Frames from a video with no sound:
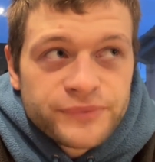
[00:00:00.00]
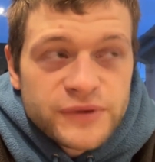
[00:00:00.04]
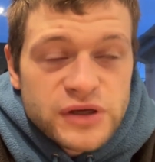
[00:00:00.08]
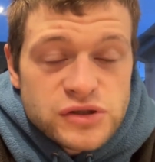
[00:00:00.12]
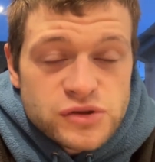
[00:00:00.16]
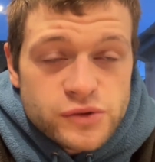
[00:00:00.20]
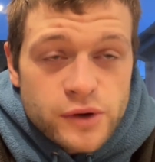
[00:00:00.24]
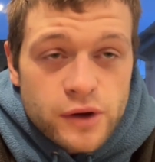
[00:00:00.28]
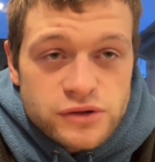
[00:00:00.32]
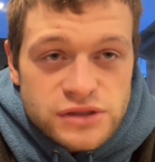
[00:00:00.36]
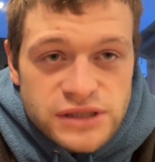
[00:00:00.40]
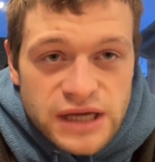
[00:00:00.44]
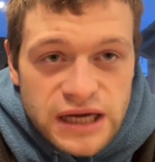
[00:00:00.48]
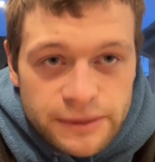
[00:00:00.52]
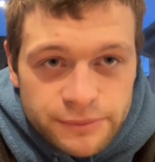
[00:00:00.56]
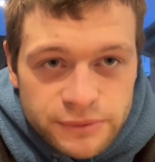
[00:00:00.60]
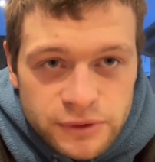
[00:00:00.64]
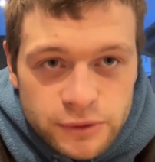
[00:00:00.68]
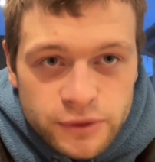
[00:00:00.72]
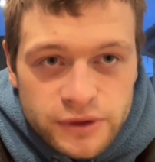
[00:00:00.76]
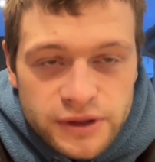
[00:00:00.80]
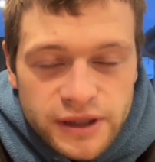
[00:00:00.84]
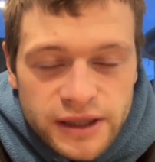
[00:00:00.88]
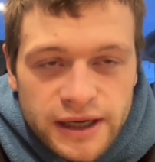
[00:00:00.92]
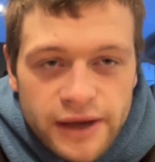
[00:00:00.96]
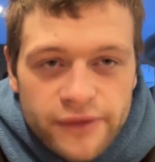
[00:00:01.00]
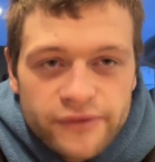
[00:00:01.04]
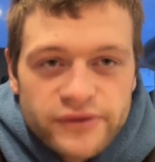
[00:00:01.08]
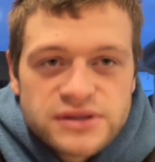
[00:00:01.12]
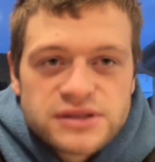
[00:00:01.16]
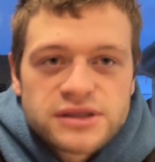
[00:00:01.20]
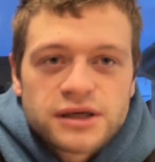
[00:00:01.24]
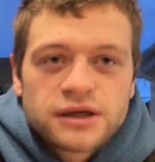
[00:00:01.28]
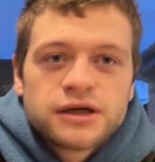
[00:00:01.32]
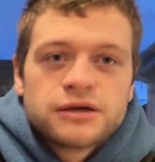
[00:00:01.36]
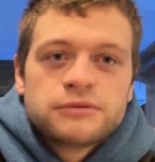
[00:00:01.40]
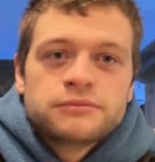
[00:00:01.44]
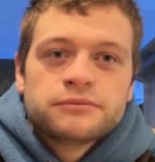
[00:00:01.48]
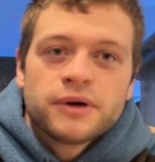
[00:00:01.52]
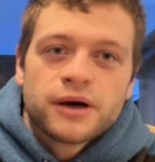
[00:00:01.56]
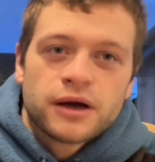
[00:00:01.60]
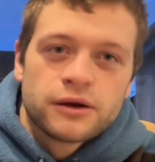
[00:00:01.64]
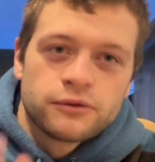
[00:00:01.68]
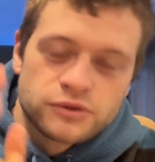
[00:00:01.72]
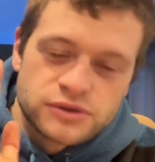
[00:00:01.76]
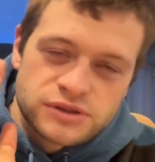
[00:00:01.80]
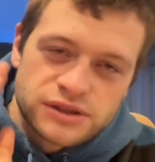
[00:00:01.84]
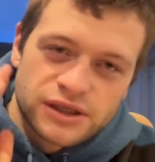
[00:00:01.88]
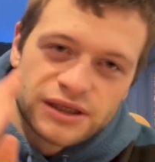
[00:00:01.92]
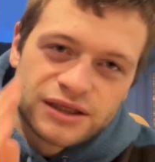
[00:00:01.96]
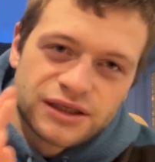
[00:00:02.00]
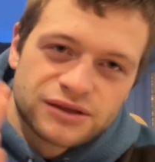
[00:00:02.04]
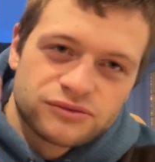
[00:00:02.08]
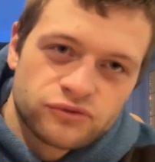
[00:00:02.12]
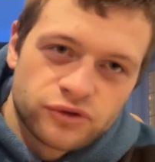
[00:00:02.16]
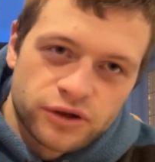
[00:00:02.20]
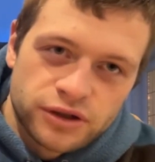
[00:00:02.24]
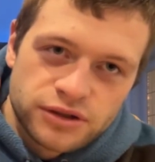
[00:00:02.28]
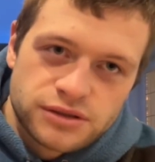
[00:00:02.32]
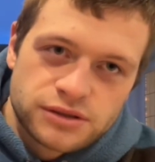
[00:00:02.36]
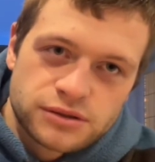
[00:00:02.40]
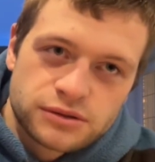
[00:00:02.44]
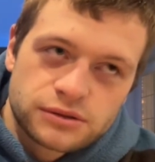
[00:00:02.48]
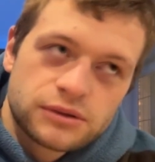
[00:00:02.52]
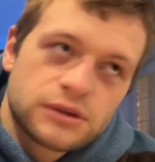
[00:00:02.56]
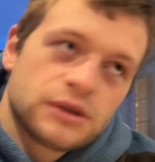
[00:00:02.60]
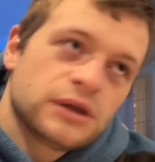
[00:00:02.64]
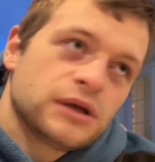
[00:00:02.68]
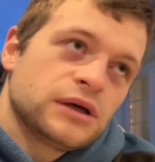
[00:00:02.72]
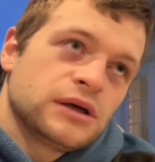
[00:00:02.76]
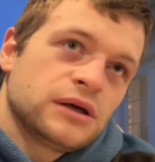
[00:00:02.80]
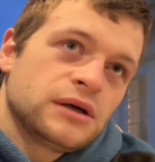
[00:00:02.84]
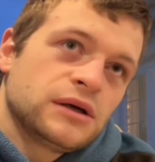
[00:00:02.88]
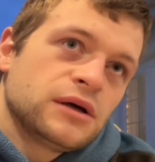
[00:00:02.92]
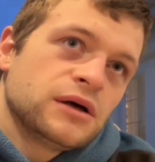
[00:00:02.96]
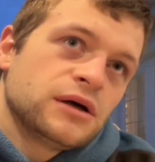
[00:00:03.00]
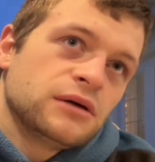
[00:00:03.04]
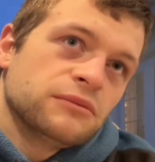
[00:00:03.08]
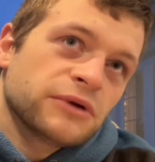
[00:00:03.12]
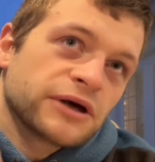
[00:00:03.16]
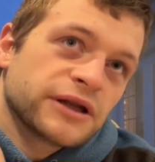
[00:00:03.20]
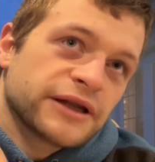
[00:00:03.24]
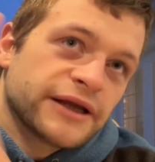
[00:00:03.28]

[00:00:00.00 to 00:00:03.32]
So I was happy with that at the time, but I was like, right, my